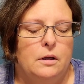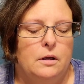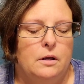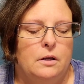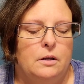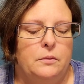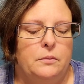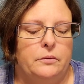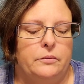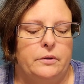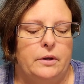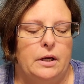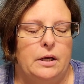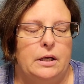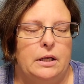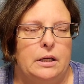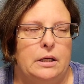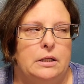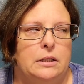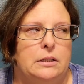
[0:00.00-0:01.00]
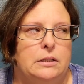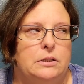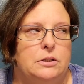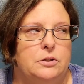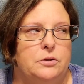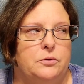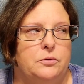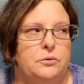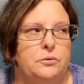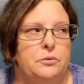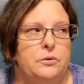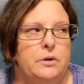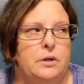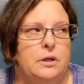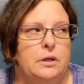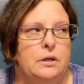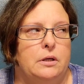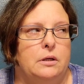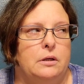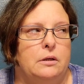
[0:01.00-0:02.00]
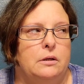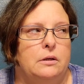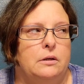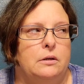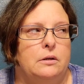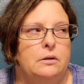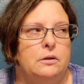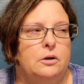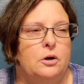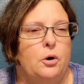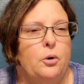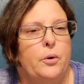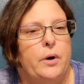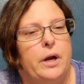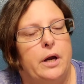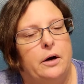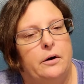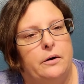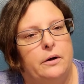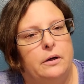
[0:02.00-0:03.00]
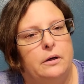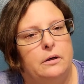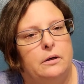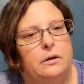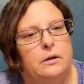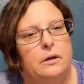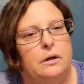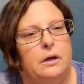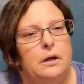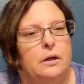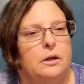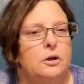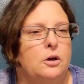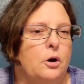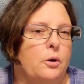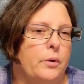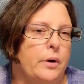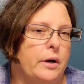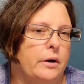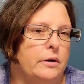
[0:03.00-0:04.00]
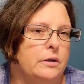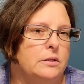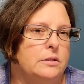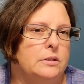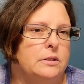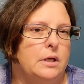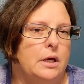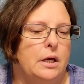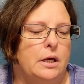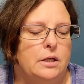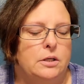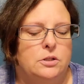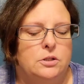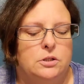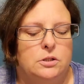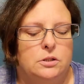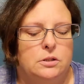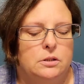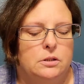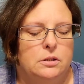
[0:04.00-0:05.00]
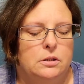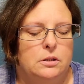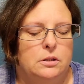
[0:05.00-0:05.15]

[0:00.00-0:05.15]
He was kind of getting to the coherent, incoherent stage.